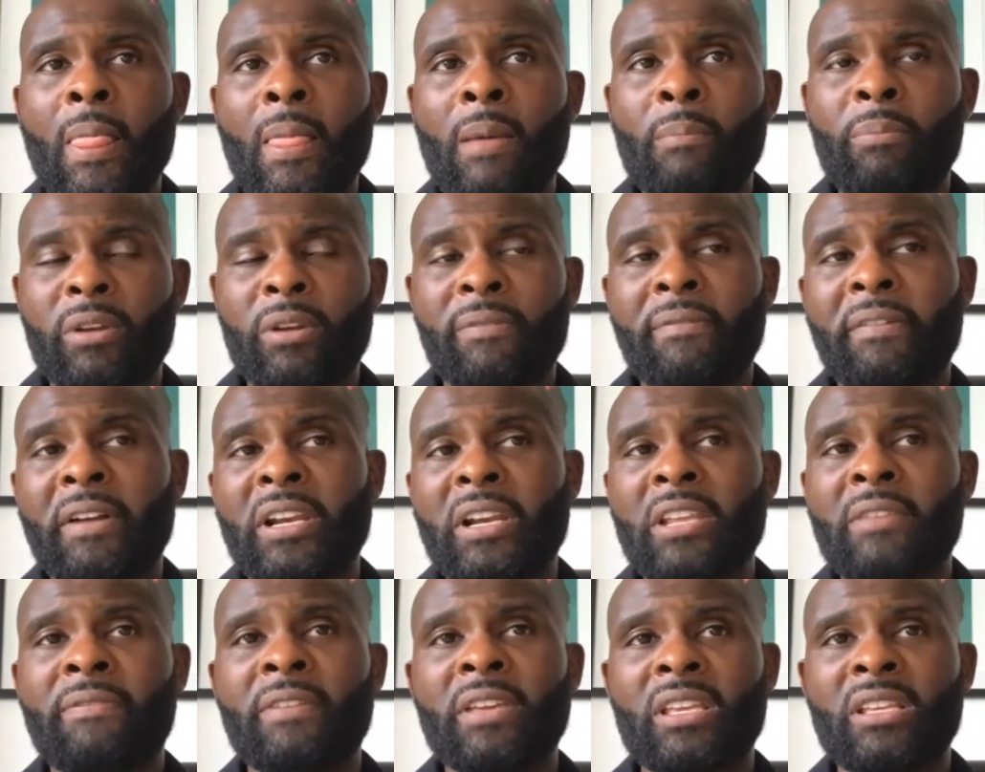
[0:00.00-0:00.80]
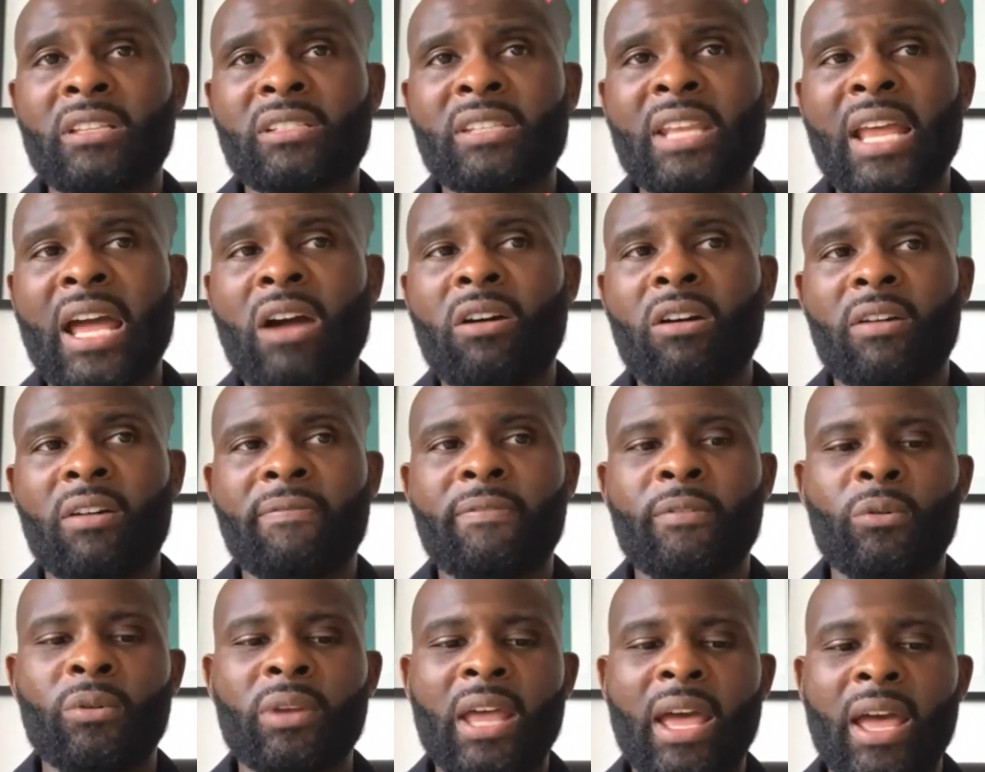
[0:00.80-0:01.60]
But the funny thing is now, I
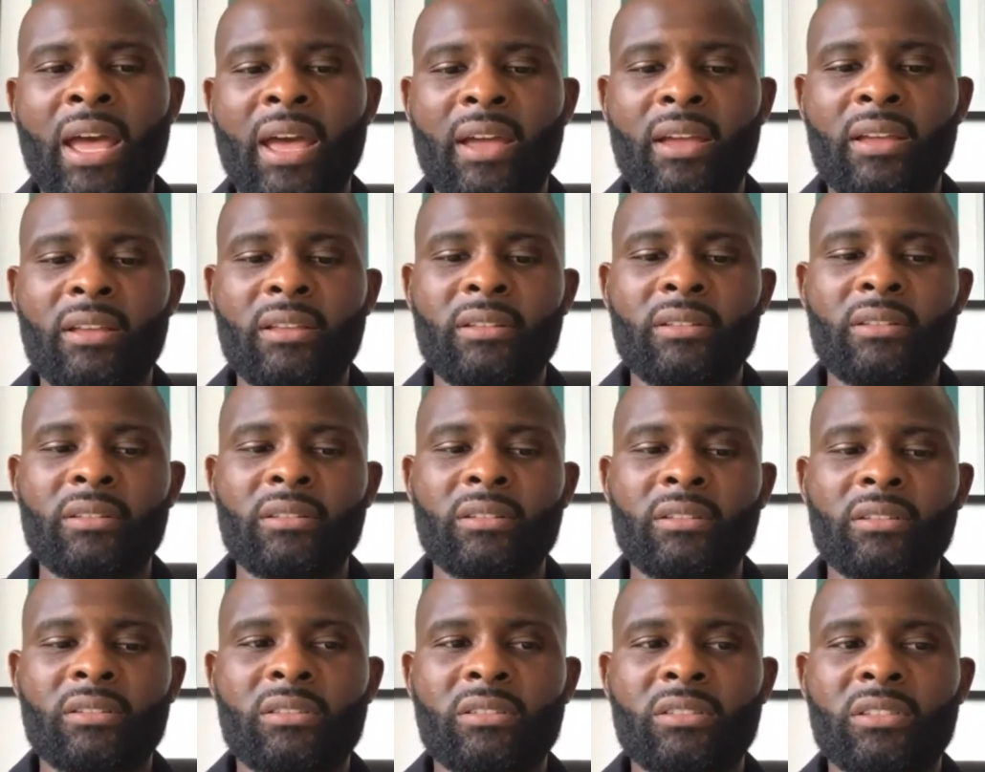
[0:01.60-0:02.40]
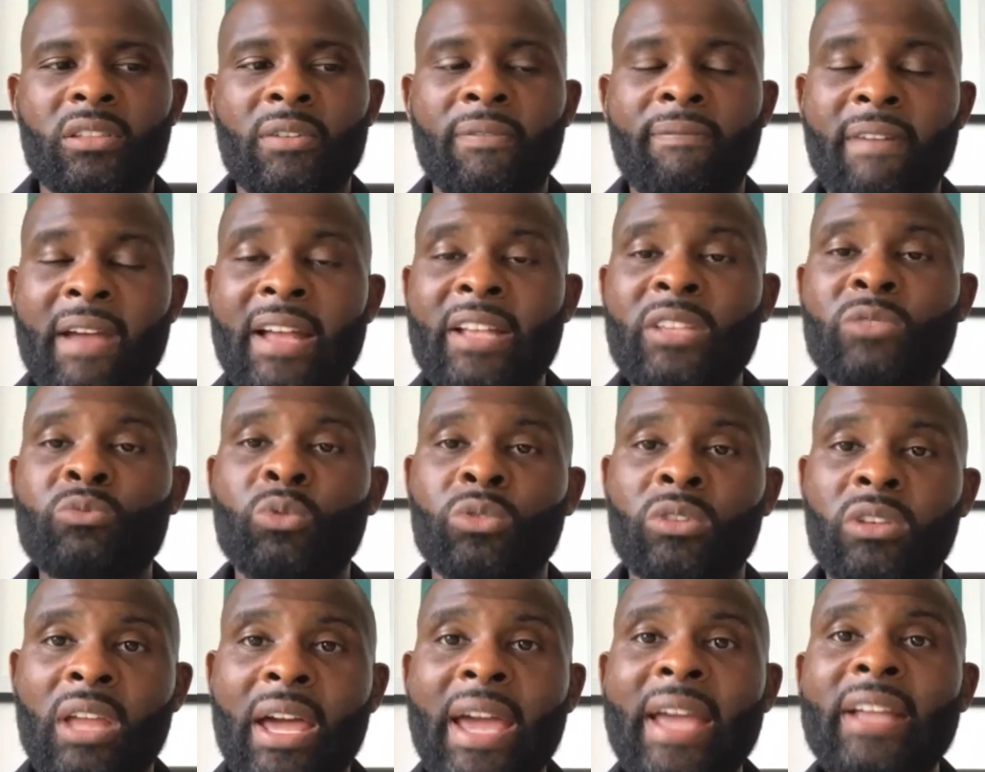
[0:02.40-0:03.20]
feel that the fans would
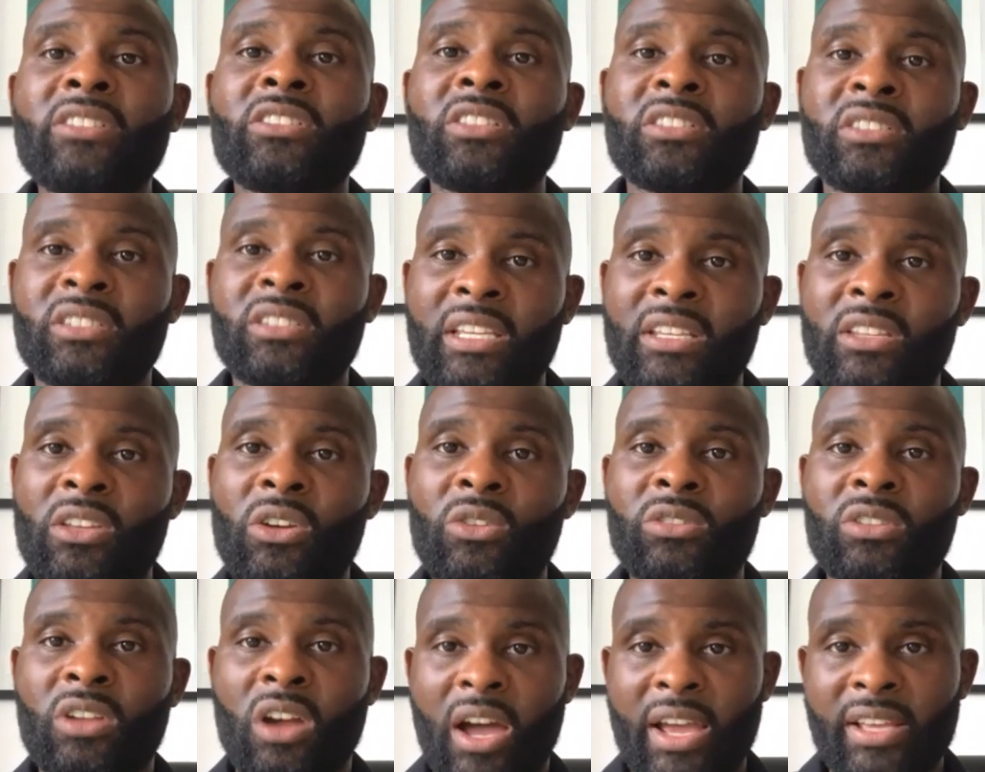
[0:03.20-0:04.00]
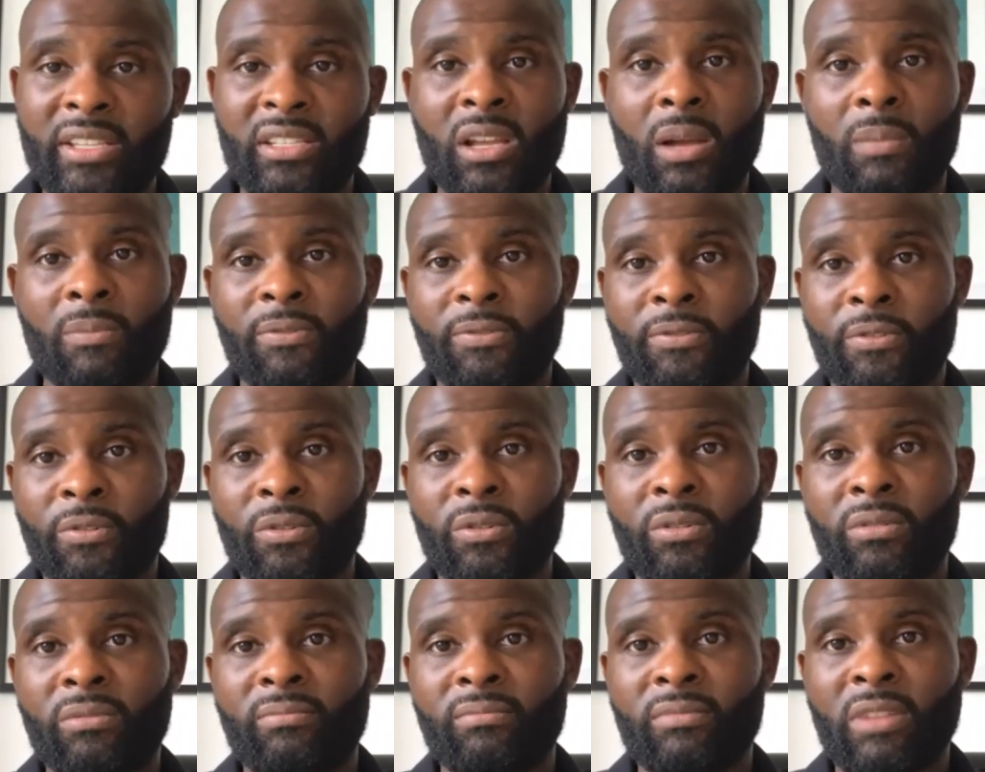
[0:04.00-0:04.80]
like to see those guys come through.